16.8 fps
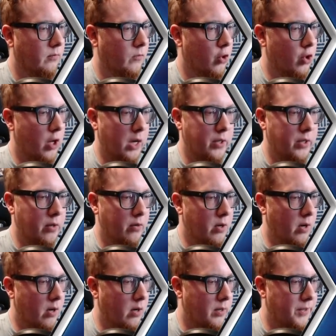Draw 2
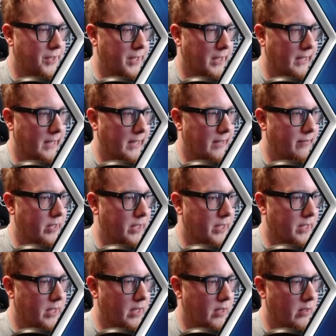cards. You'll love to
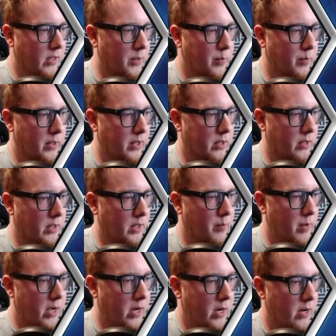see it. Let's put
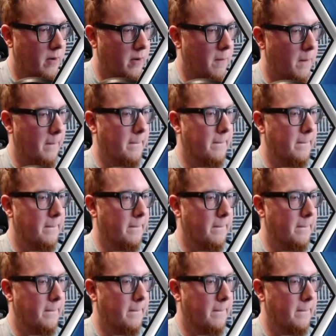Sunspot out.